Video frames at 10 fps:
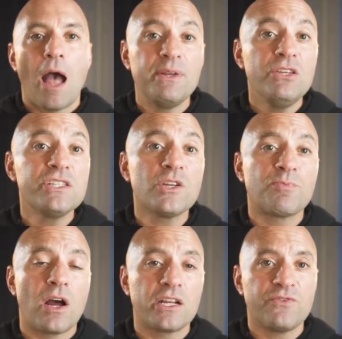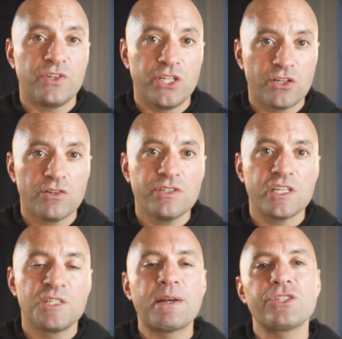I've been using their products for years,
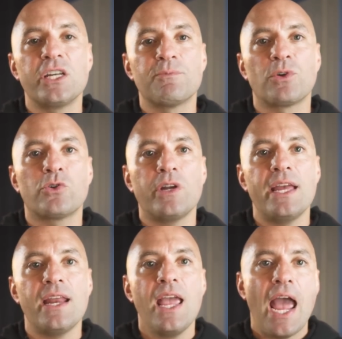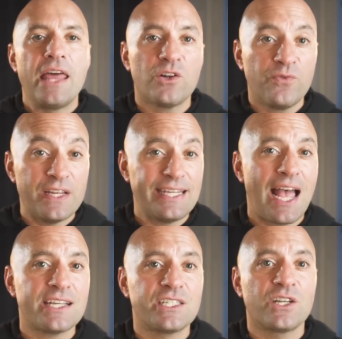especially in Procreate, and they're
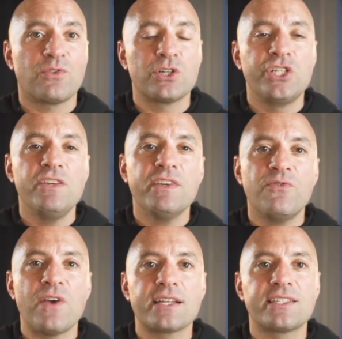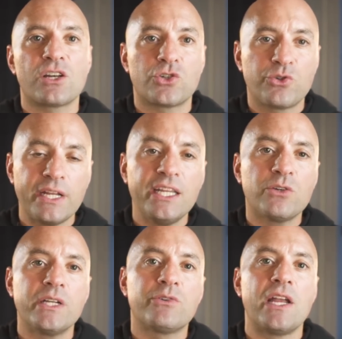fantastic for achieving effects that are tricky to
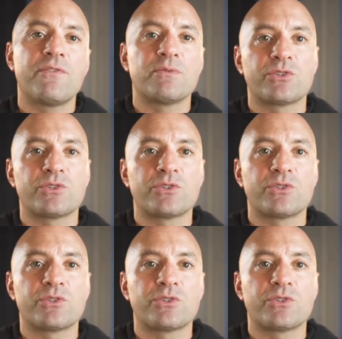recreate from